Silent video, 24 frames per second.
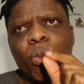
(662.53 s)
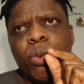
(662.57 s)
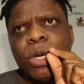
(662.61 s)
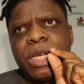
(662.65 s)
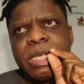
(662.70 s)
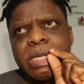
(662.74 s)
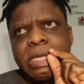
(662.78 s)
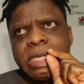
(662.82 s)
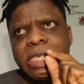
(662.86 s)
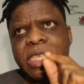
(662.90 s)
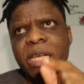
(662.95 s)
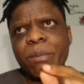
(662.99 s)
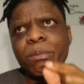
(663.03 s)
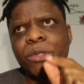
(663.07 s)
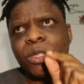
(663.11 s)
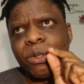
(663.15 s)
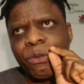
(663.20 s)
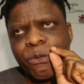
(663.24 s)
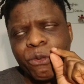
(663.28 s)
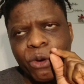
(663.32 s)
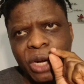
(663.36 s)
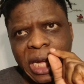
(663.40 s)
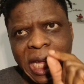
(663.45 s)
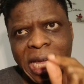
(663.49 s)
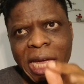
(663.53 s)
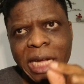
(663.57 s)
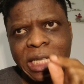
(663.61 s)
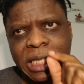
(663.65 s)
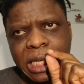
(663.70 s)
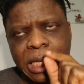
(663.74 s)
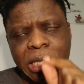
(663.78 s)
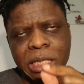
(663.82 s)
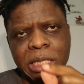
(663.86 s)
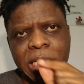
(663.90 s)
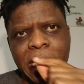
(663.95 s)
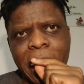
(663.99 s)
we seem to
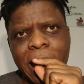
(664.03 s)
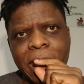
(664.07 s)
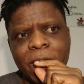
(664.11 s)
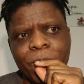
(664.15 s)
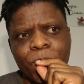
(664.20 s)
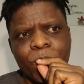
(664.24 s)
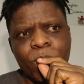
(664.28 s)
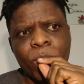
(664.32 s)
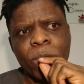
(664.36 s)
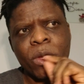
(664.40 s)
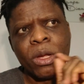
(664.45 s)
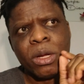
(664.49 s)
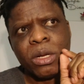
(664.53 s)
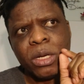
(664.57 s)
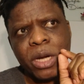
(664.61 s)
forget is that